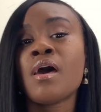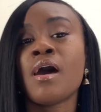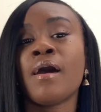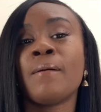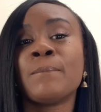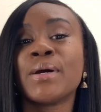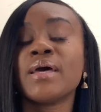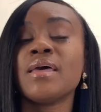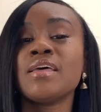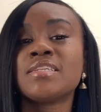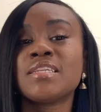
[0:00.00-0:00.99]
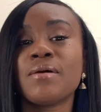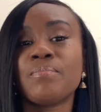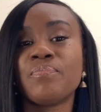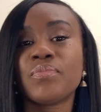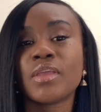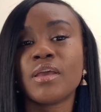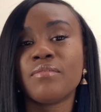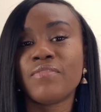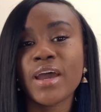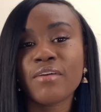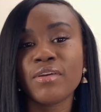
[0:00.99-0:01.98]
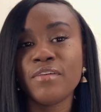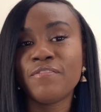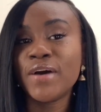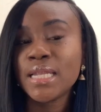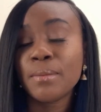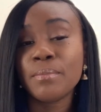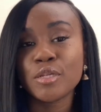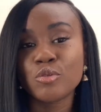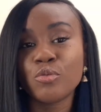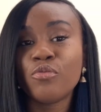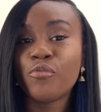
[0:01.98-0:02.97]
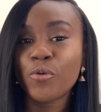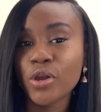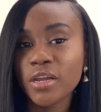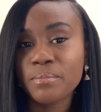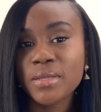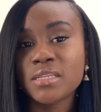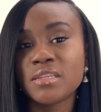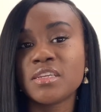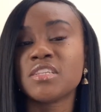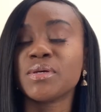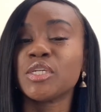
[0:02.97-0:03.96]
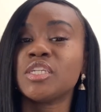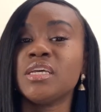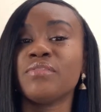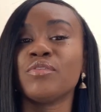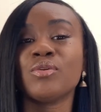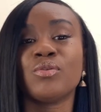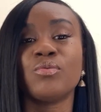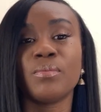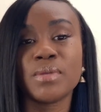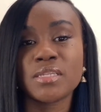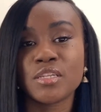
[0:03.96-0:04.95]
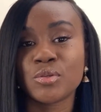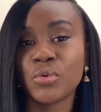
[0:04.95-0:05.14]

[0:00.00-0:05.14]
But it's very fundamental for your business, especially if you're doing business